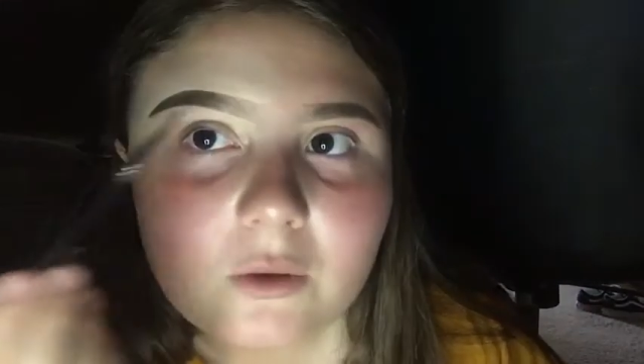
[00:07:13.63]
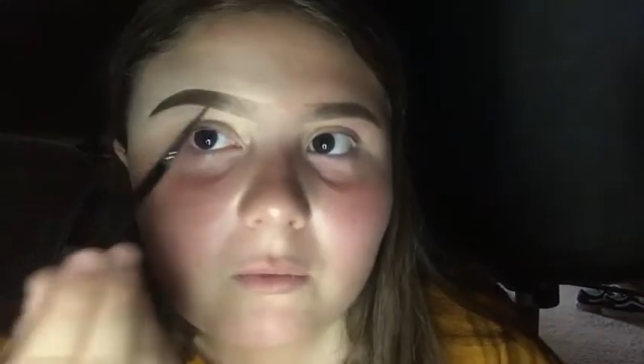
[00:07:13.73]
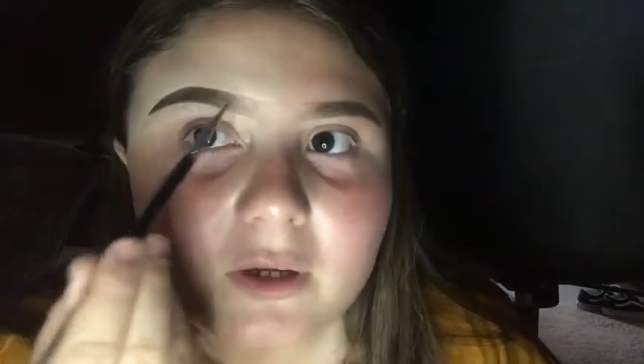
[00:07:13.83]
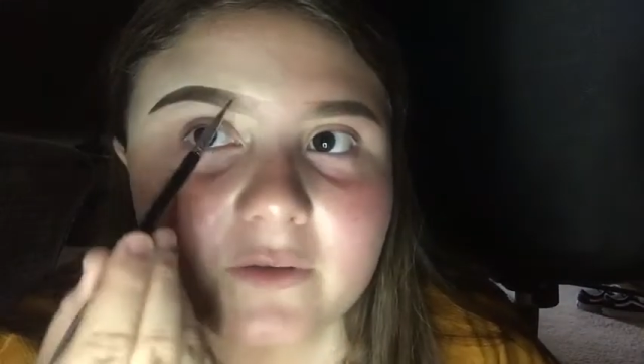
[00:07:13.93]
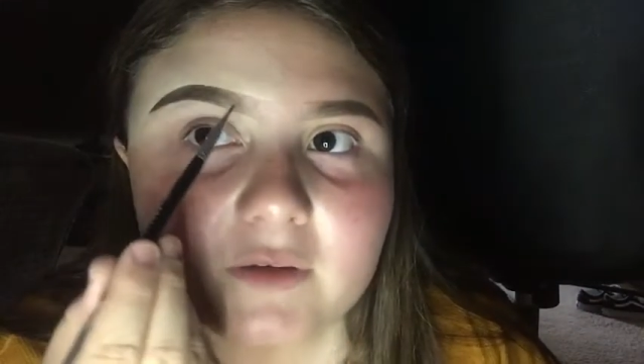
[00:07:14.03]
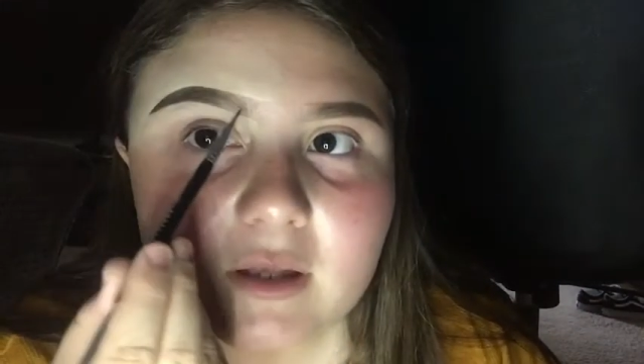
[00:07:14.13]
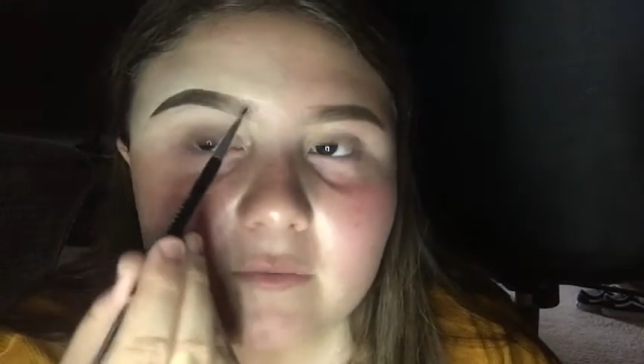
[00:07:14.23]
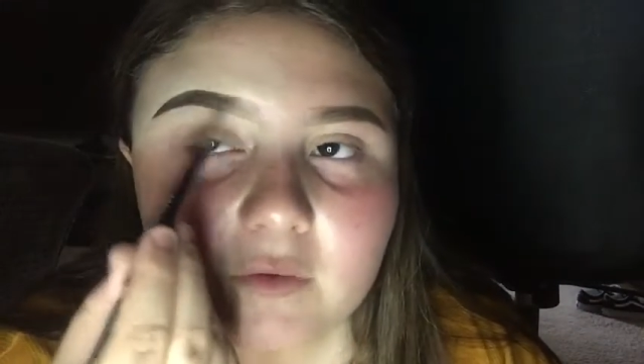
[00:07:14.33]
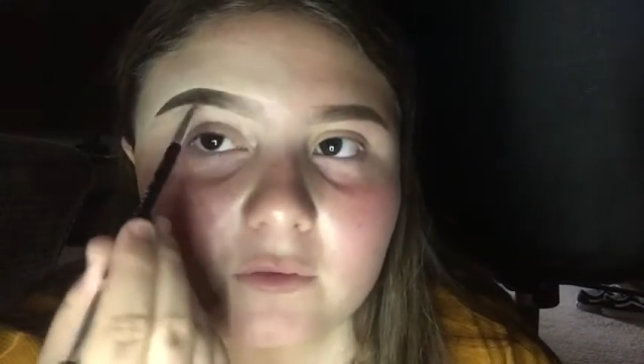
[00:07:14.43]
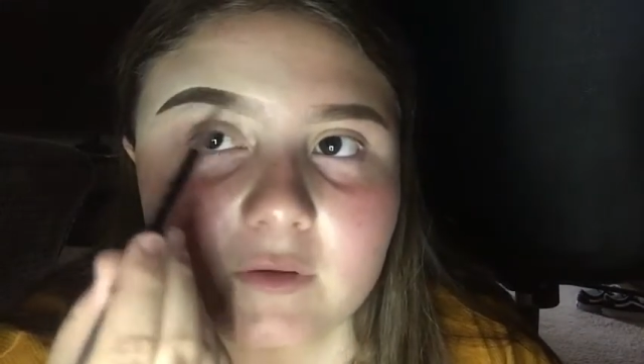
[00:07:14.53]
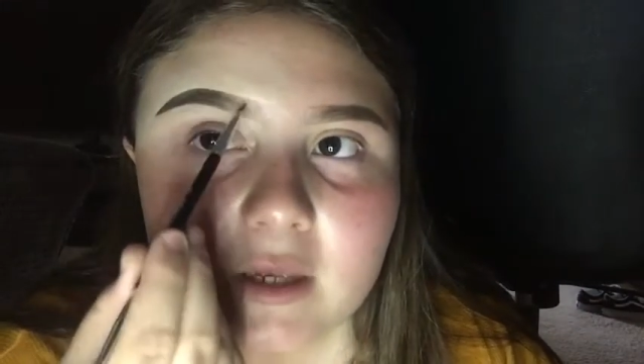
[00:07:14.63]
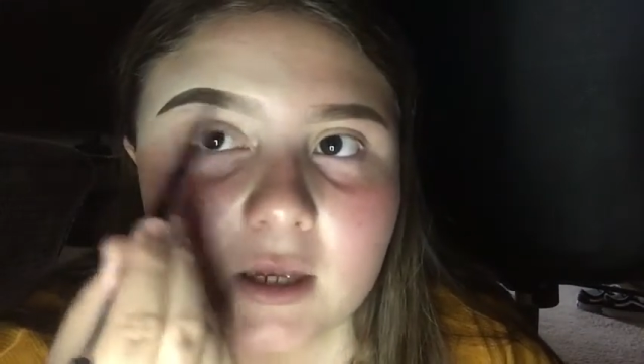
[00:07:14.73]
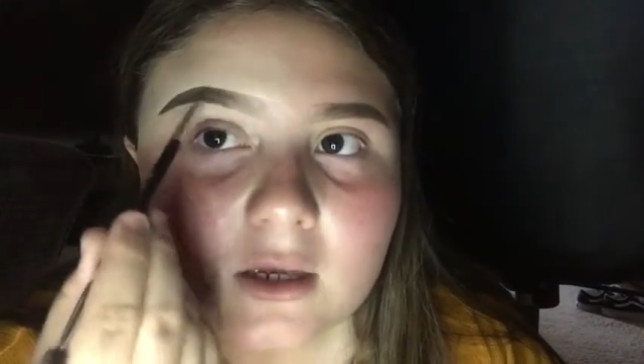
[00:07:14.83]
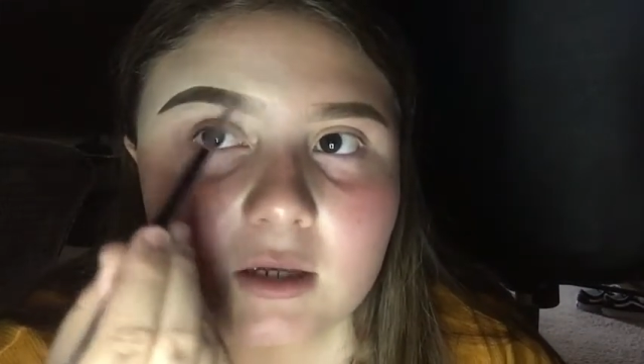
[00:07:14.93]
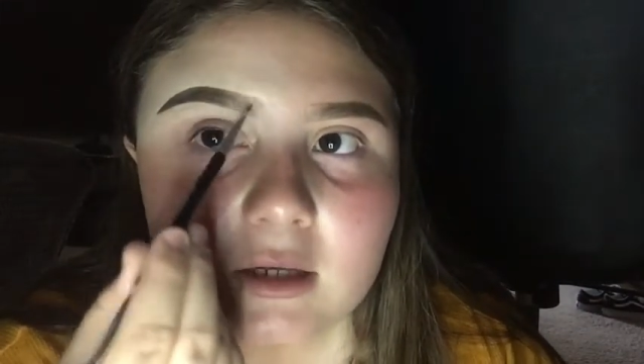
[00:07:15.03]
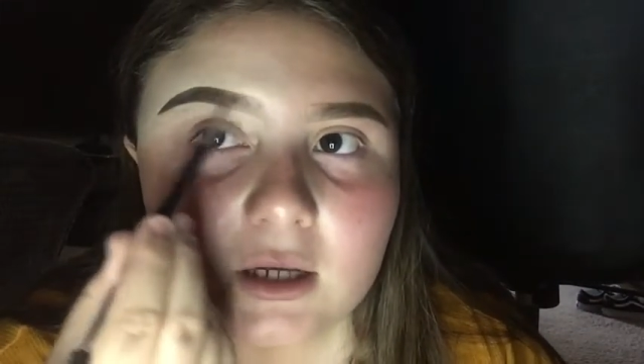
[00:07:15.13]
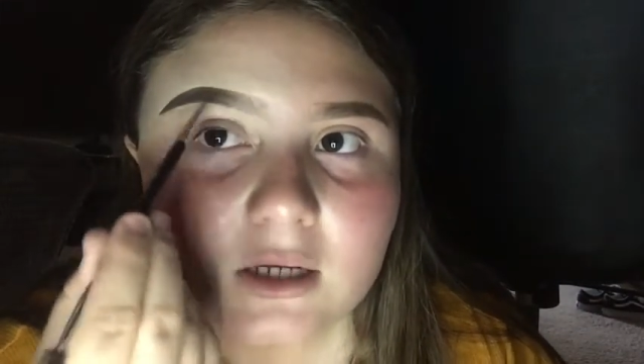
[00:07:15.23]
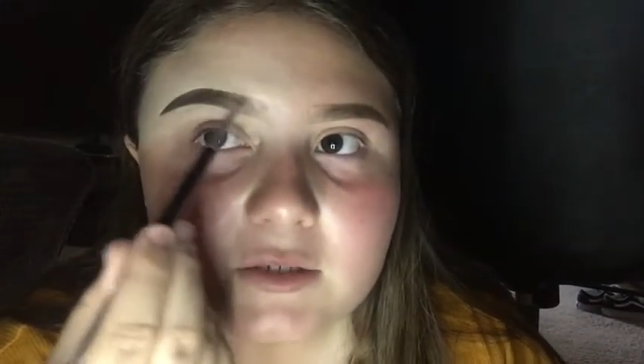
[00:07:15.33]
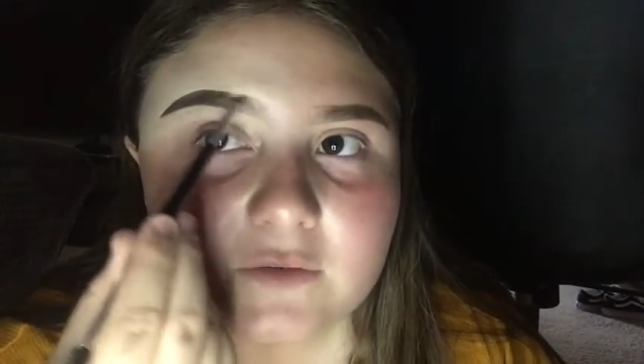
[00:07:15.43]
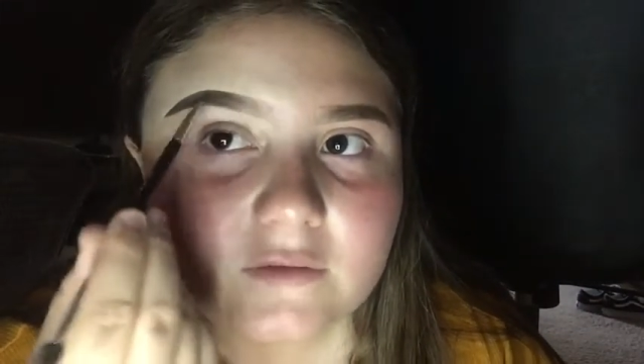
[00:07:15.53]
why is it not focusing?
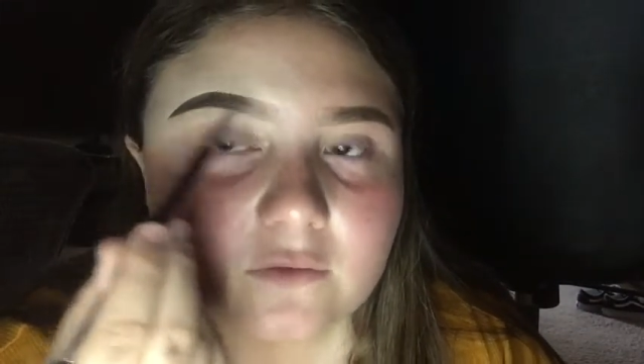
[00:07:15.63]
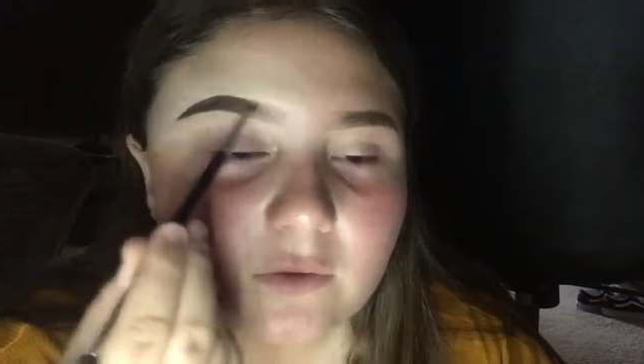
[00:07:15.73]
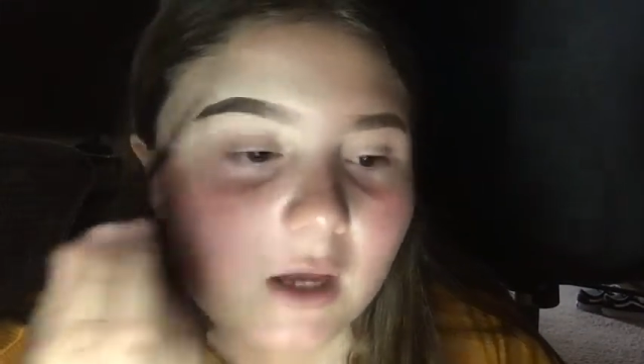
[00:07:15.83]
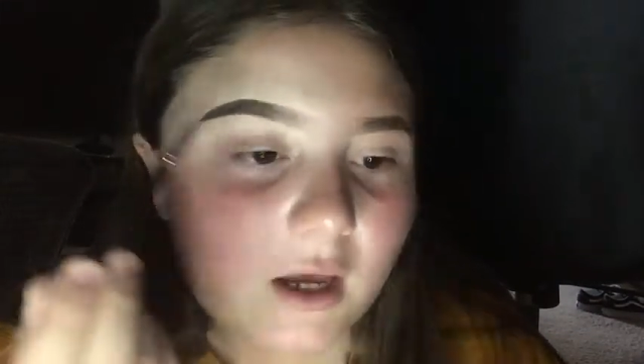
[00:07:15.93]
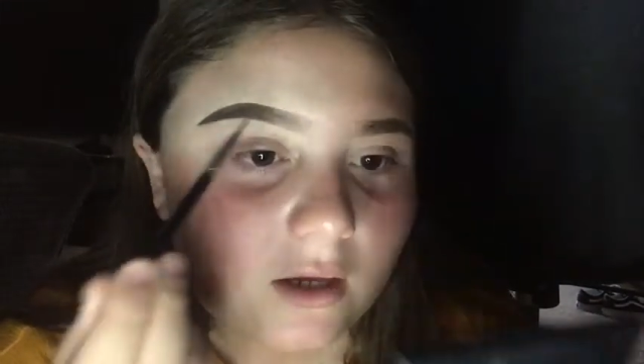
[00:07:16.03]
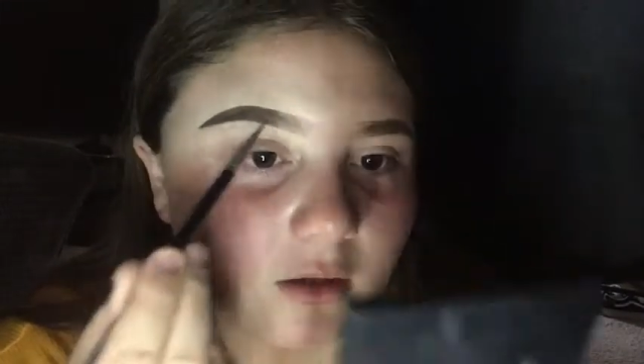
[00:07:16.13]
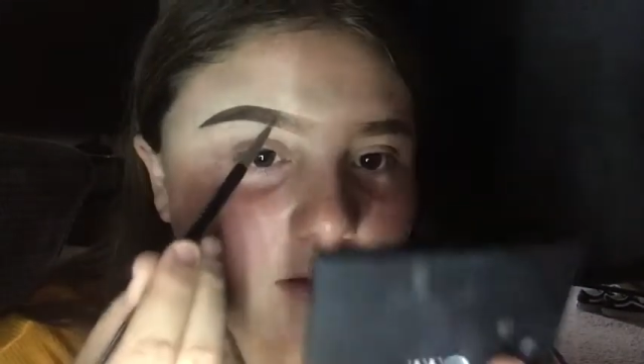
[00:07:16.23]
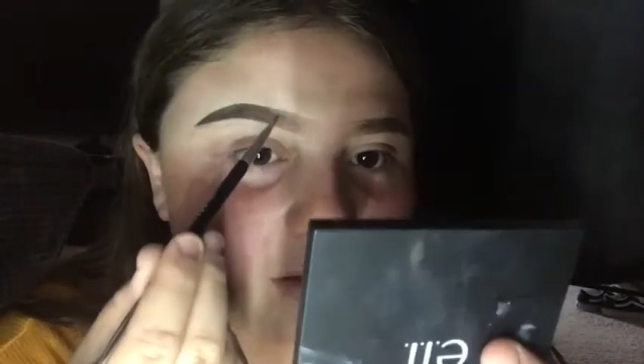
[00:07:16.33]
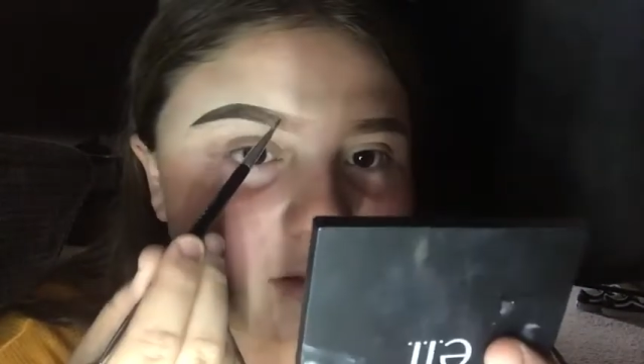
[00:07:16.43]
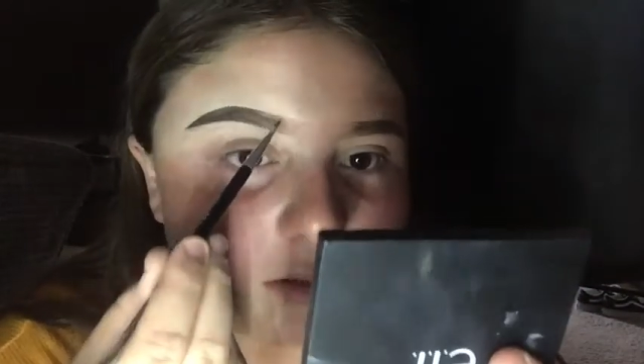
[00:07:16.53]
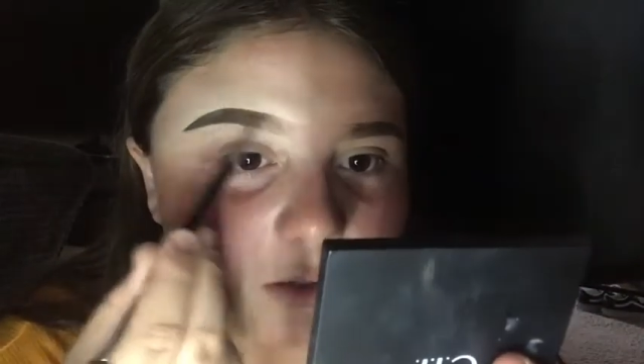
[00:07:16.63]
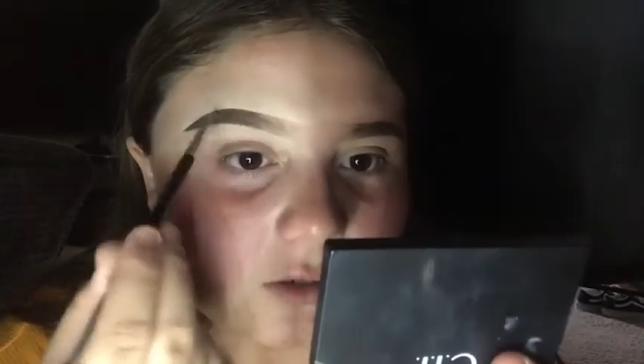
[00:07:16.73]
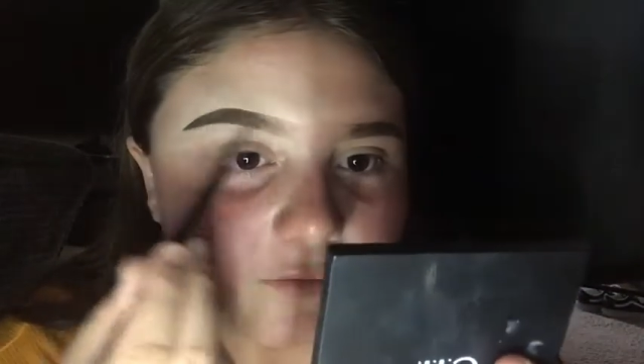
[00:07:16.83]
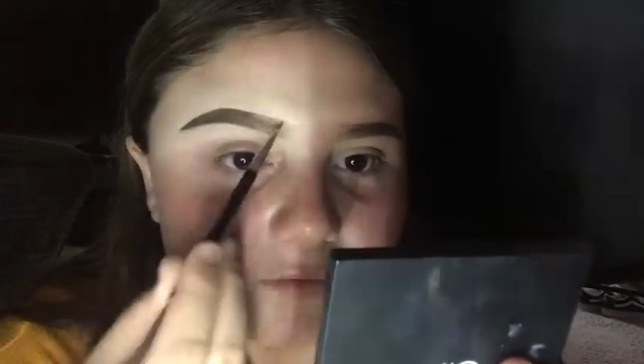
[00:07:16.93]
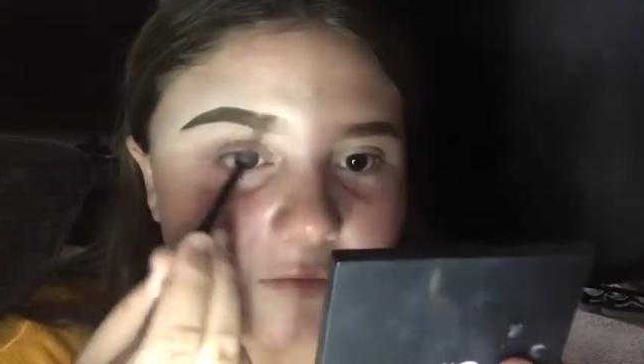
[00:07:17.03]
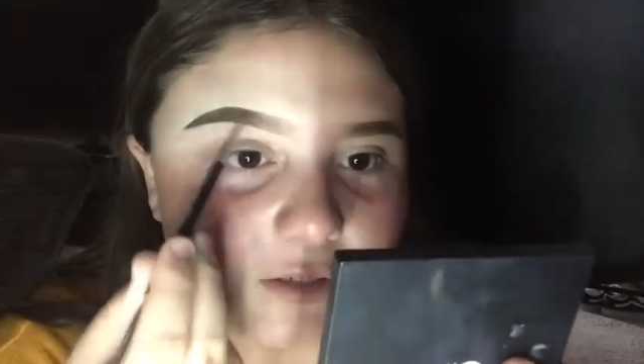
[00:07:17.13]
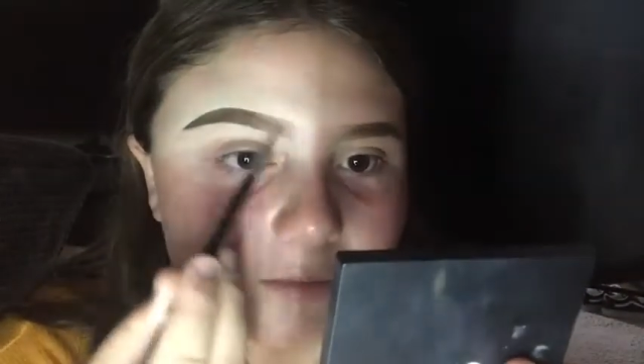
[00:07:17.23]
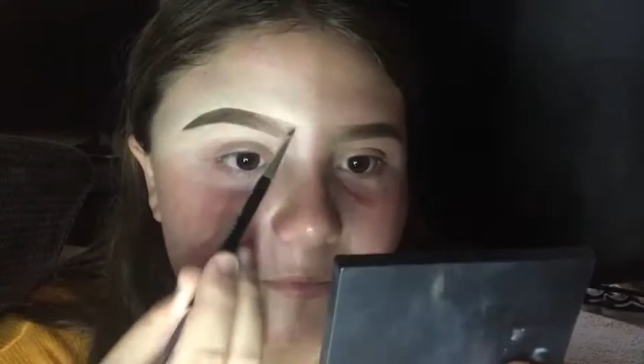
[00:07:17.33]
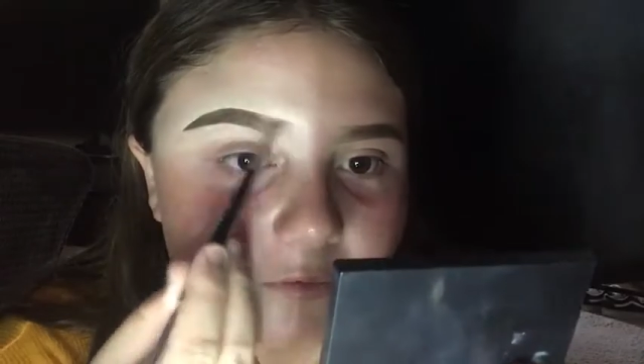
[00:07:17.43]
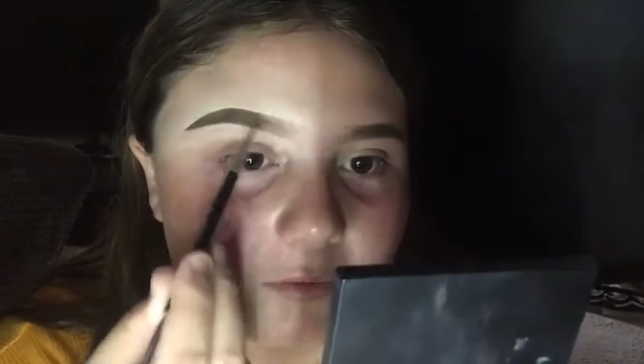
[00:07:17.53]
I just do that. I just
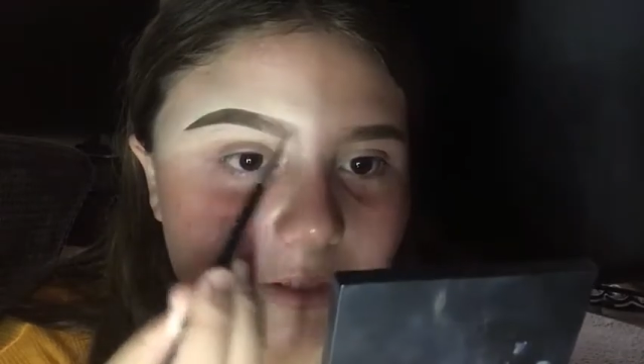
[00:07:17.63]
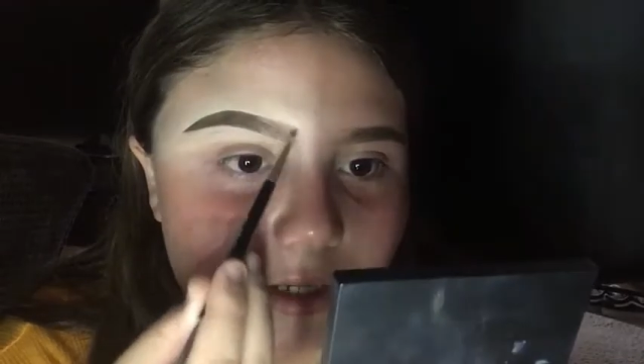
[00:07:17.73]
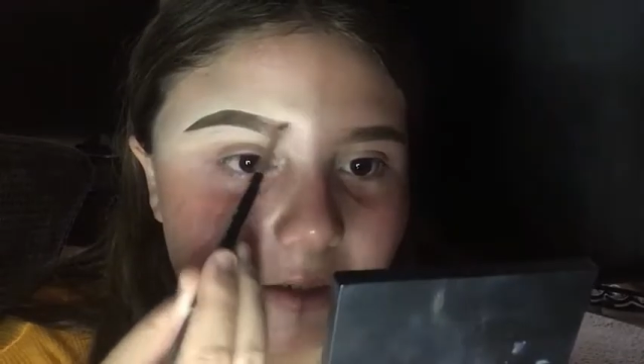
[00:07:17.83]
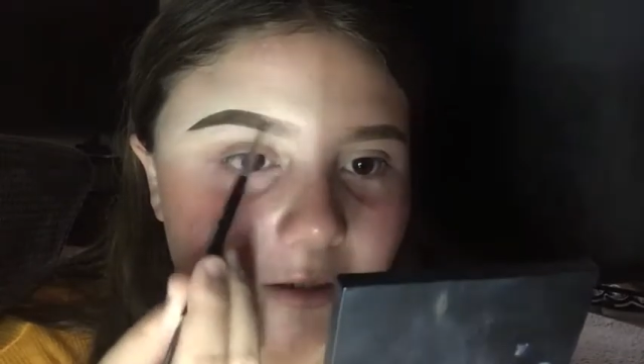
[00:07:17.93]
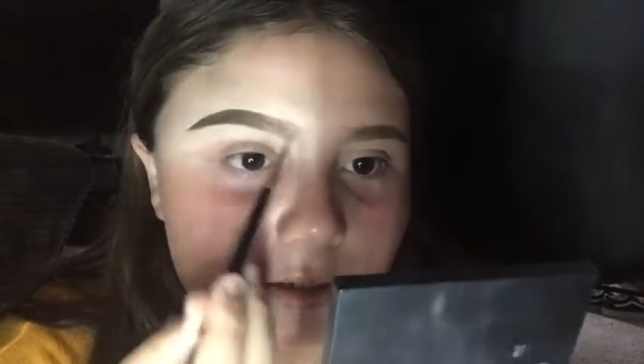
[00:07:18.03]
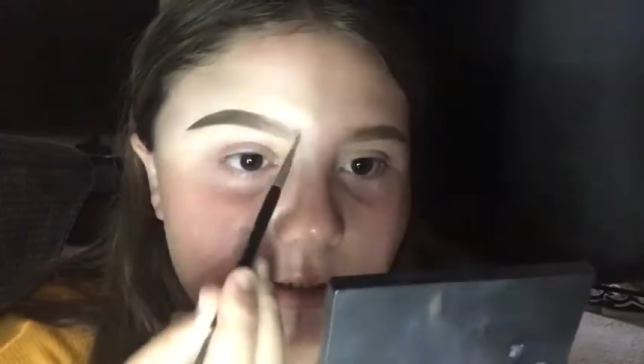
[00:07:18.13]
keep doing that.